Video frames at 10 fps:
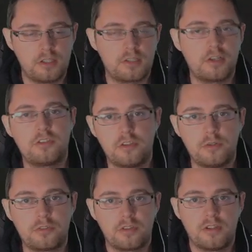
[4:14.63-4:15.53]
you could
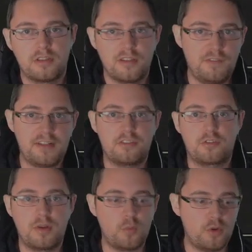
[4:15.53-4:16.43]
use the
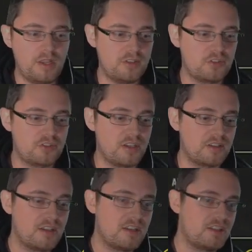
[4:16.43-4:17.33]
Vatishran one-handed
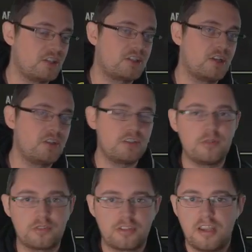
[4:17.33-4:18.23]
shield. You could
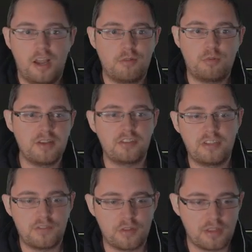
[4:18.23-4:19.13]
use a range
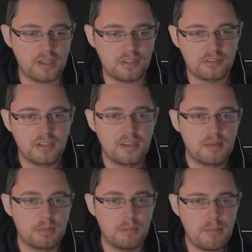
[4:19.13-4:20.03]
of different things,
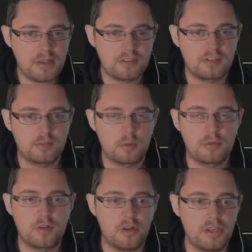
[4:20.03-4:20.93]
but the Master's is what
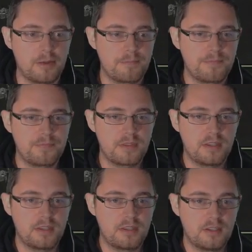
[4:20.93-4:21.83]
we've got here.
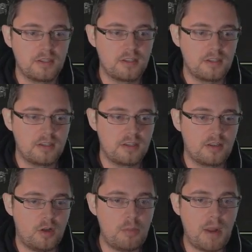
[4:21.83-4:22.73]

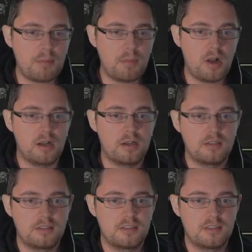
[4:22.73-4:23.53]
On the back bar,